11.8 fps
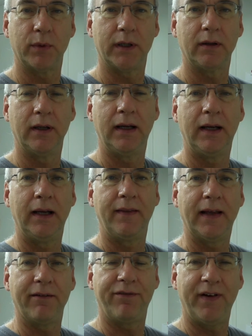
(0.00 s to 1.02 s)
Well,
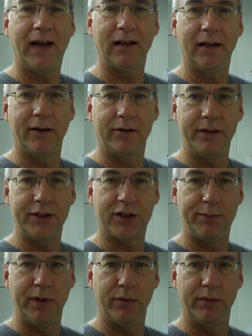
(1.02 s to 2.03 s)
that fat layer needs
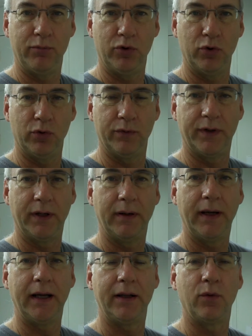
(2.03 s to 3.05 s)
to be removed,
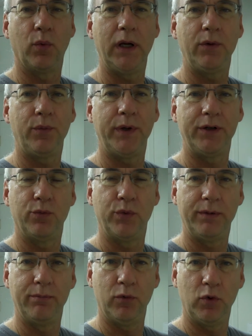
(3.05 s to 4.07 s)
and the way we
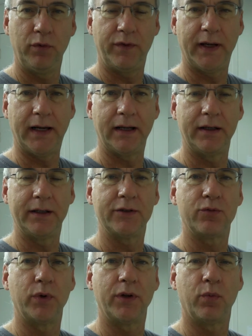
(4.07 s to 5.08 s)
remove that
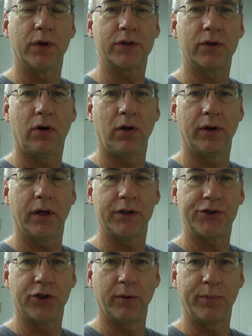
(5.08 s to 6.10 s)
is with what's called a
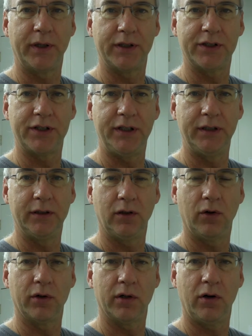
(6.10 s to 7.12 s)
sharpening steel
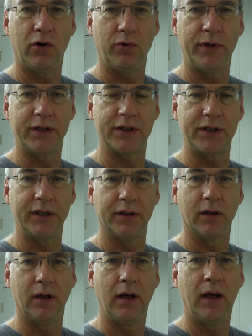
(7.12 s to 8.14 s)
or a honing steel.